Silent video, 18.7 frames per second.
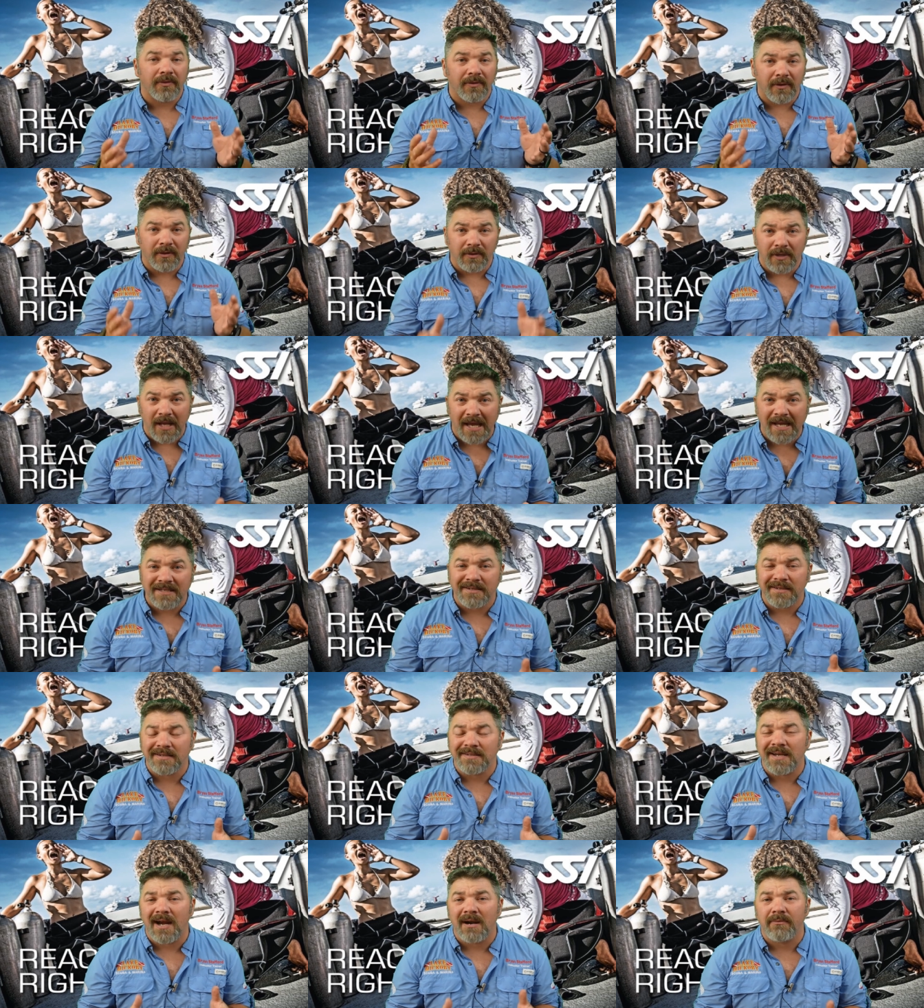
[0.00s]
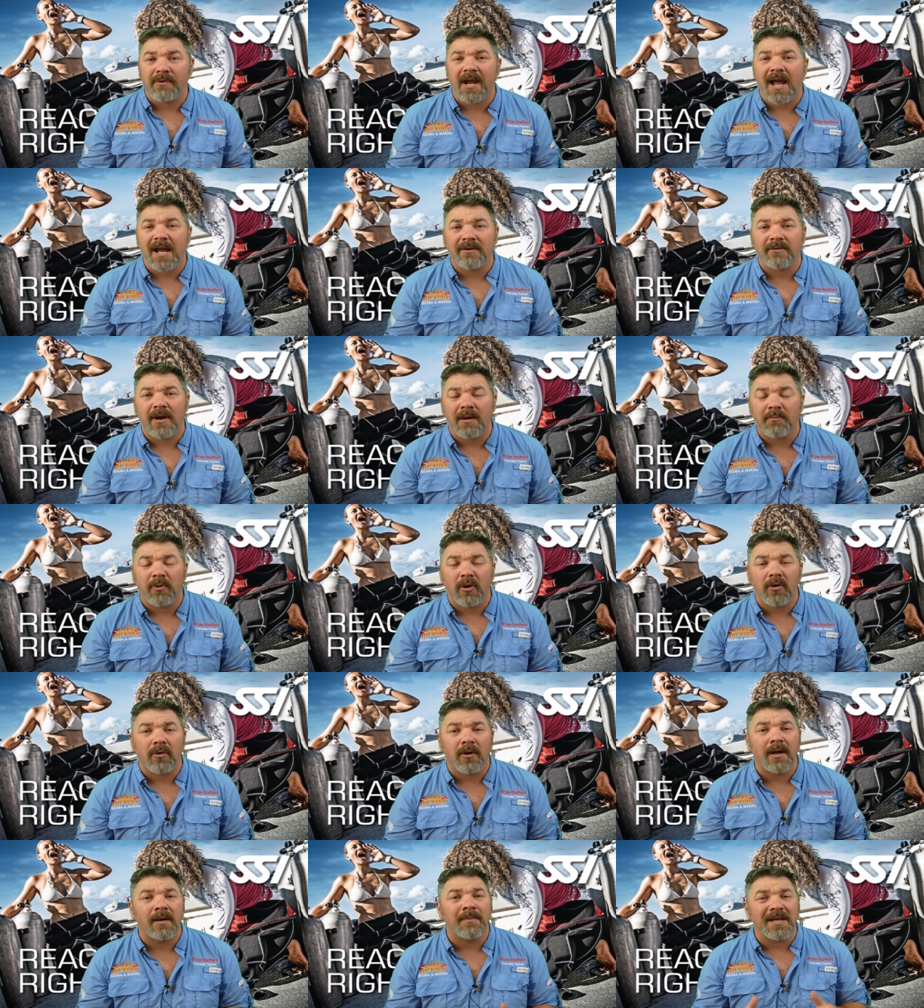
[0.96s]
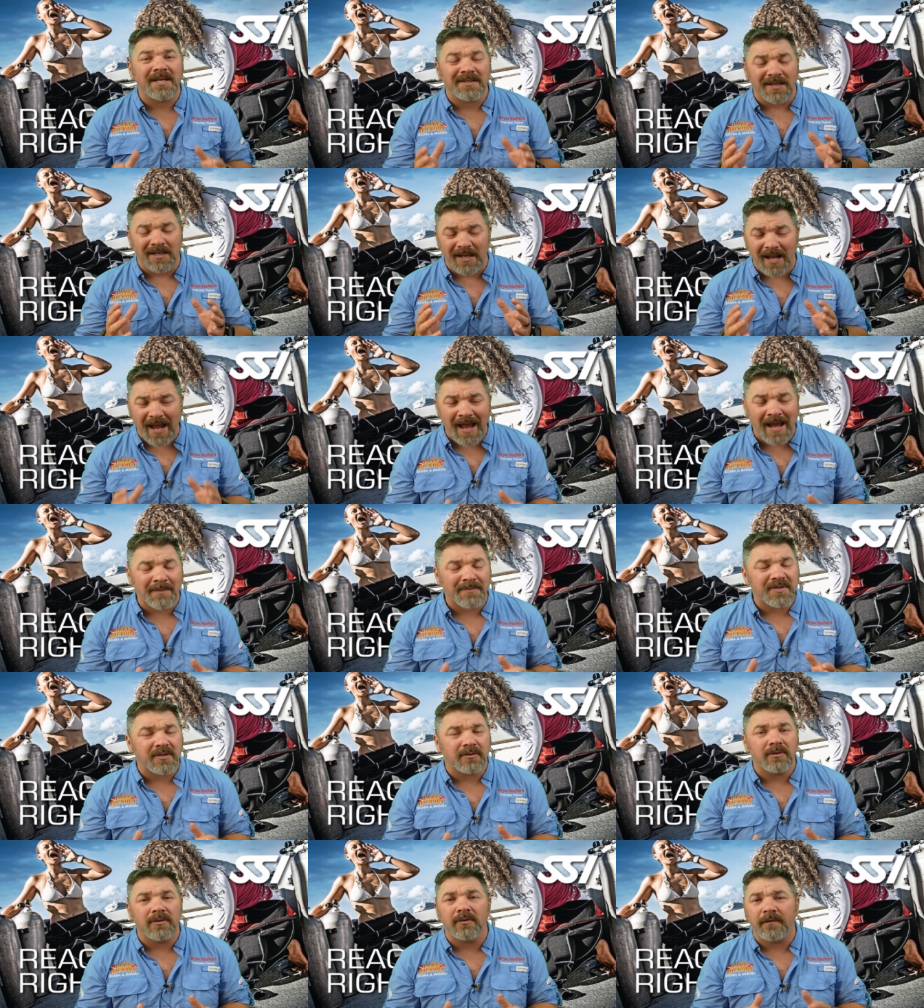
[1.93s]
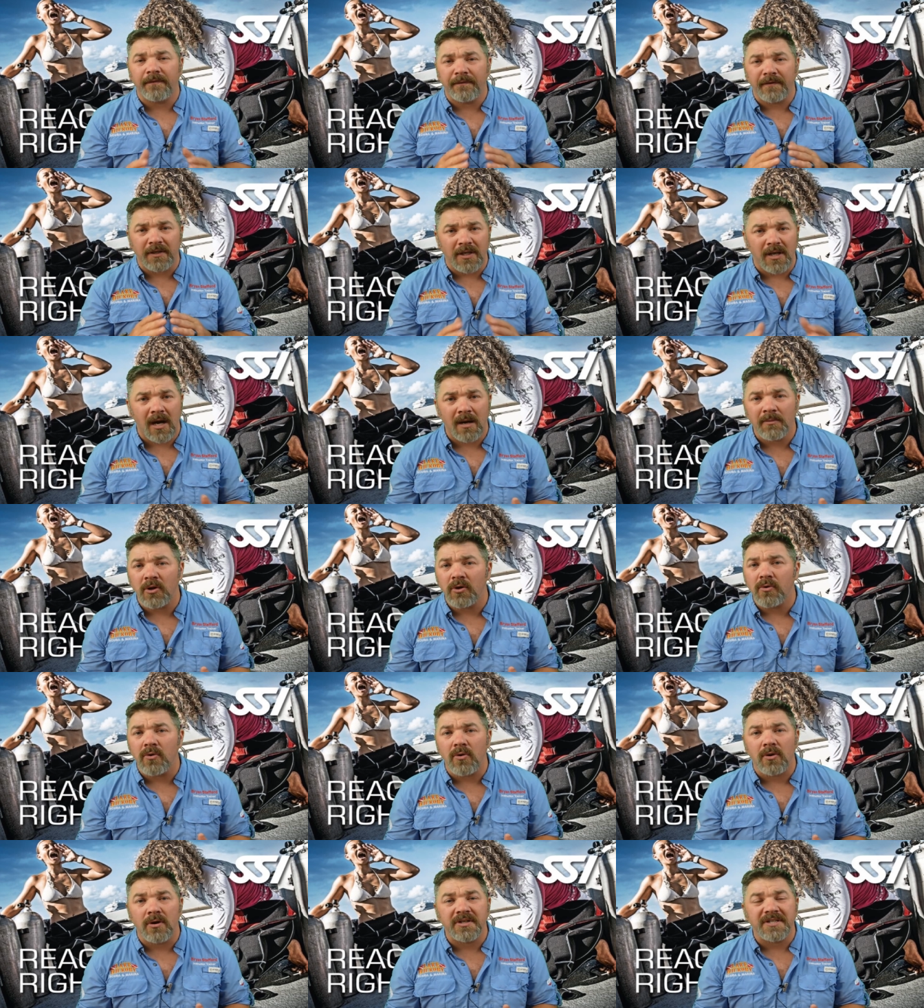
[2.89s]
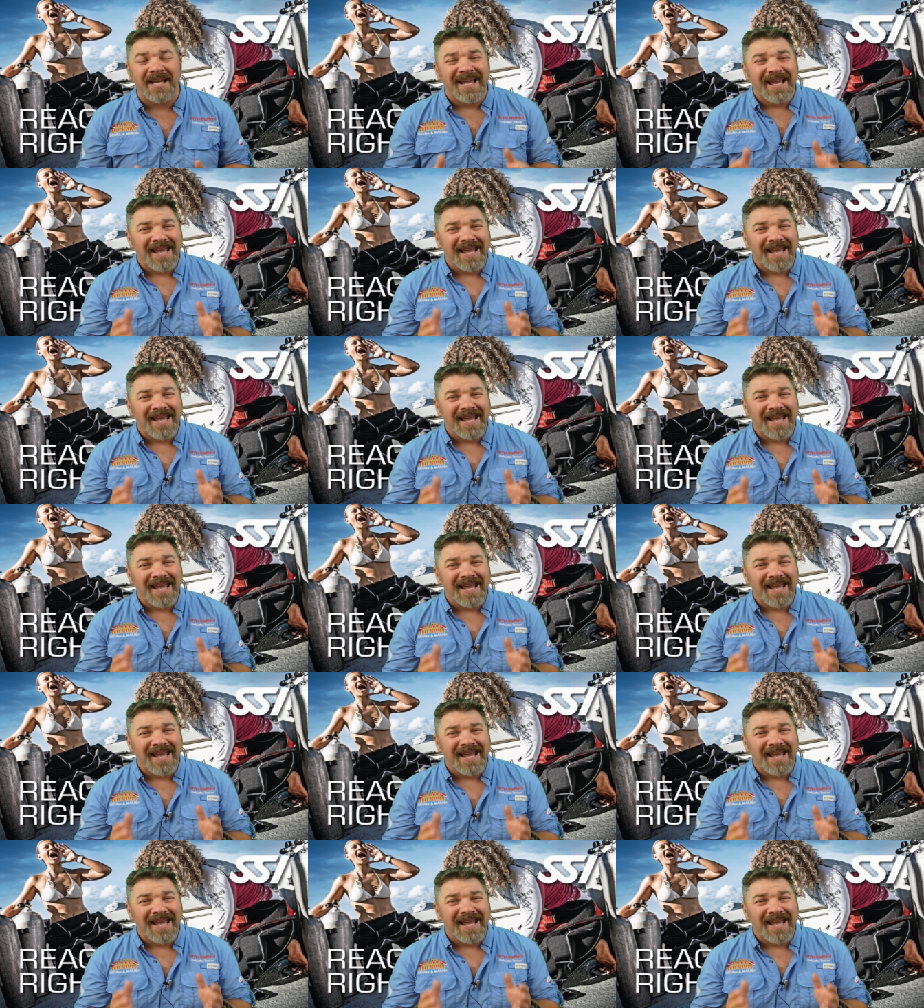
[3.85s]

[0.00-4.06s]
The SSI React Right program is an absolutely phenomenal course,